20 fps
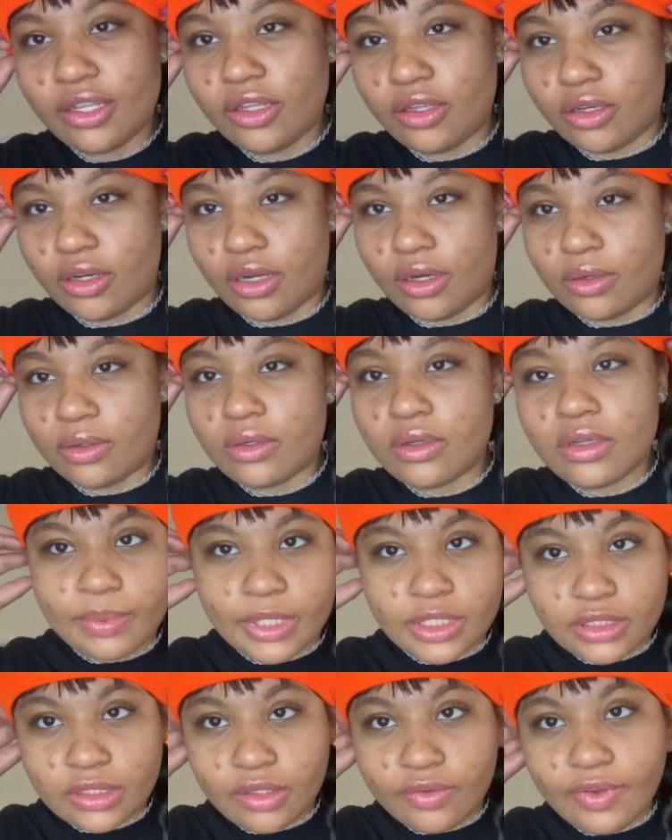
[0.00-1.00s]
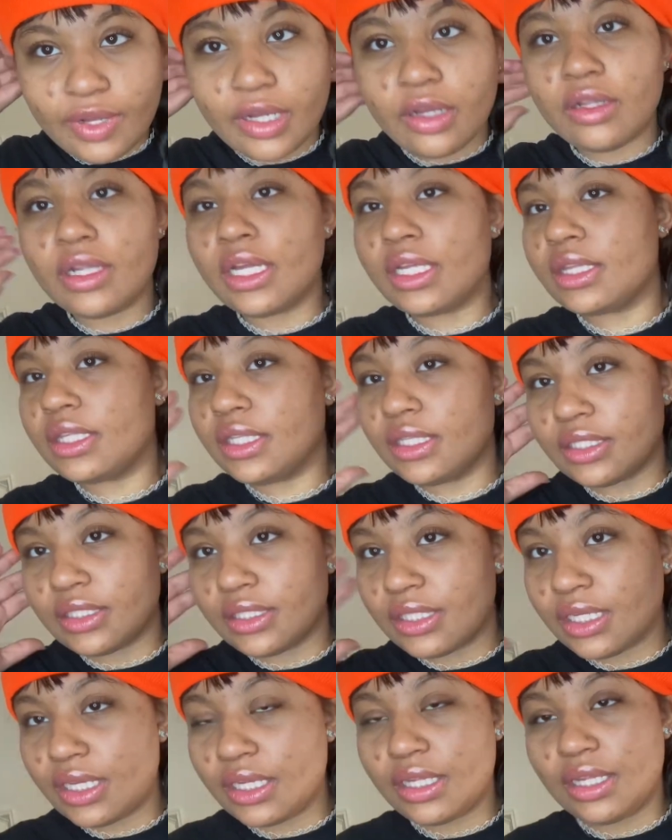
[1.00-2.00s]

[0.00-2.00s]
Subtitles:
you know, especially if I go like this,